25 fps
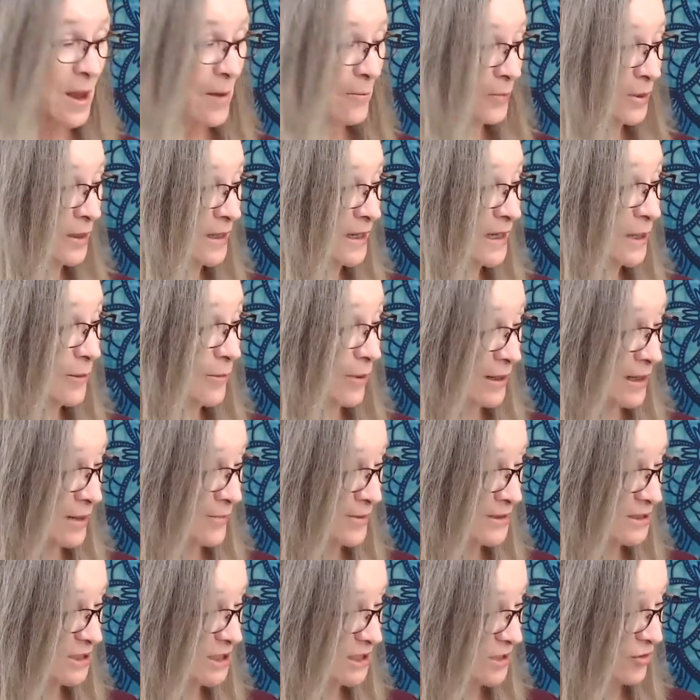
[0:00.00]
But anyway, let
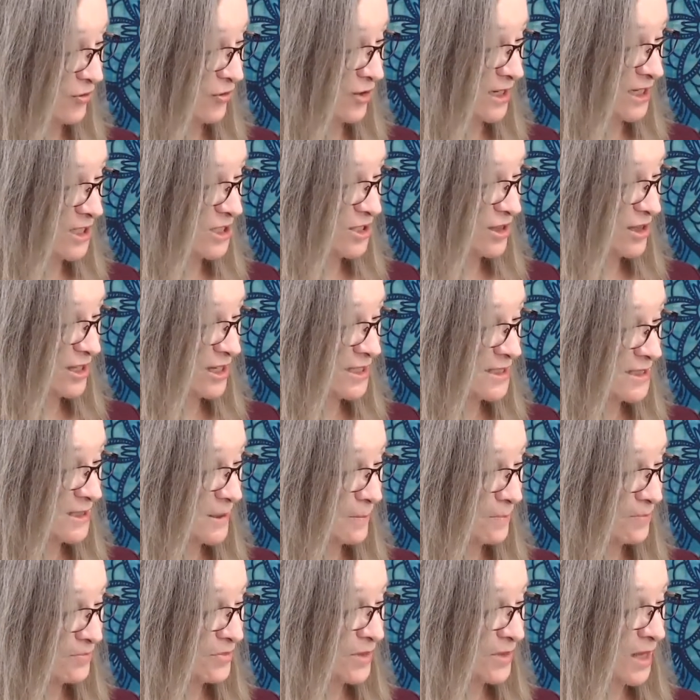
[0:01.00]
me just finish this.
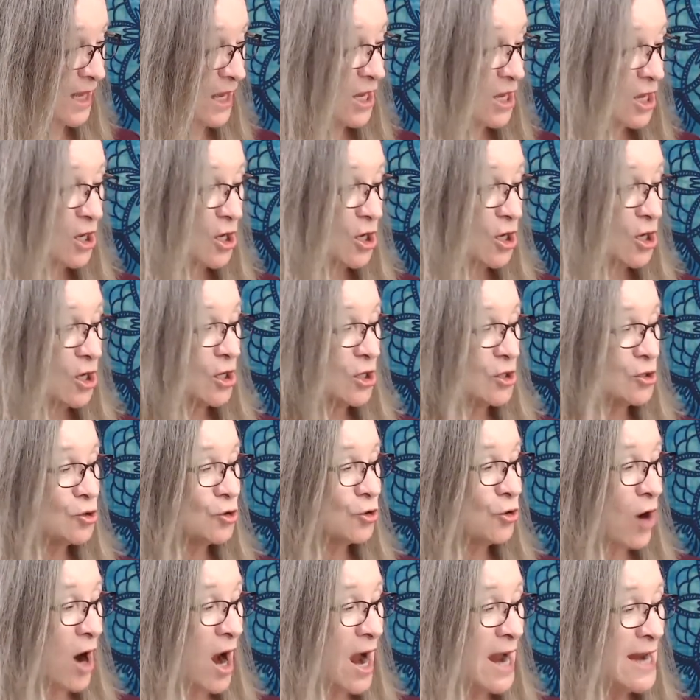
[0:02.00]

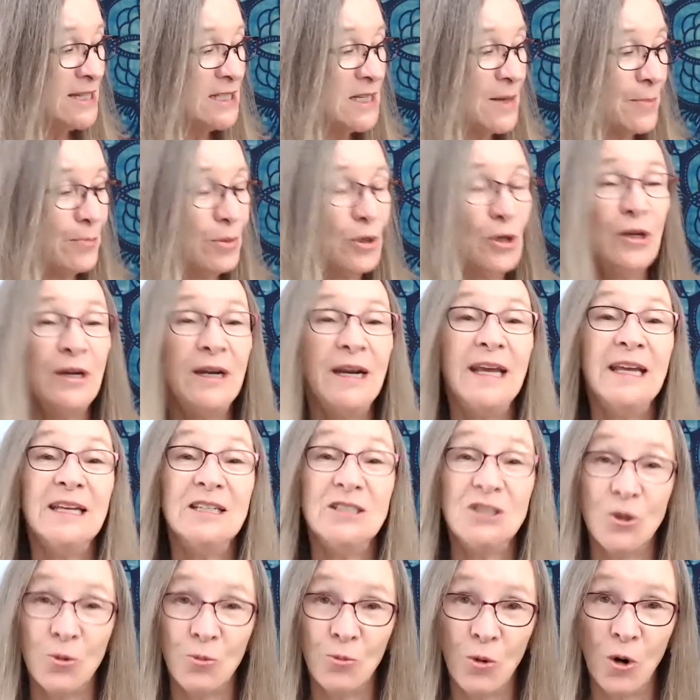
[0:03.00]
Trying to put
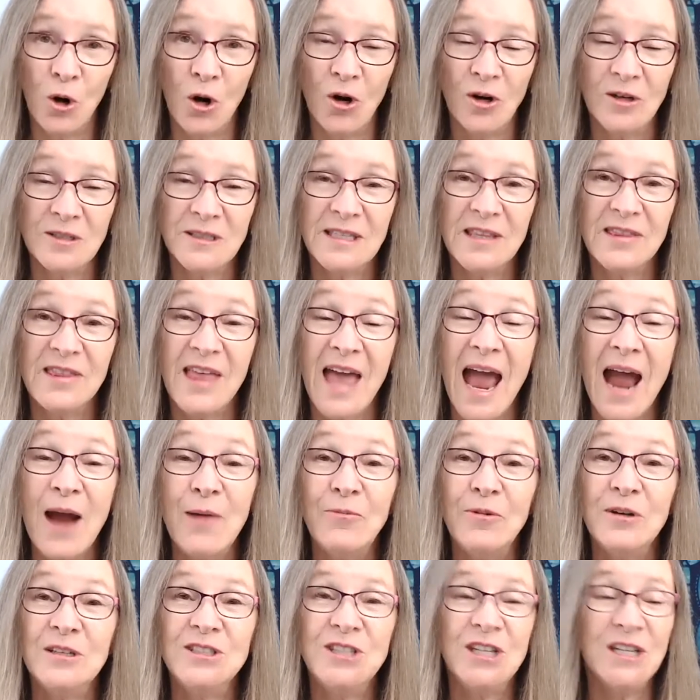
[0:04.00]
into words that
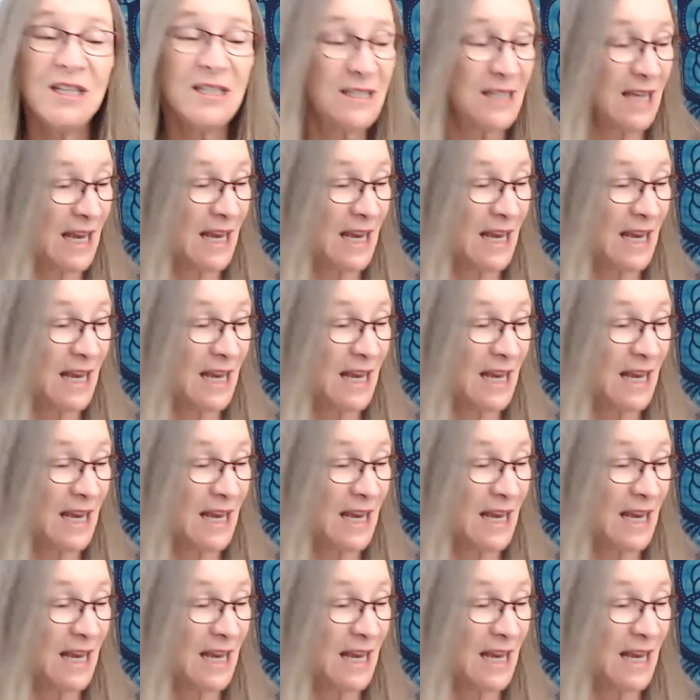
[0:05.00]
which is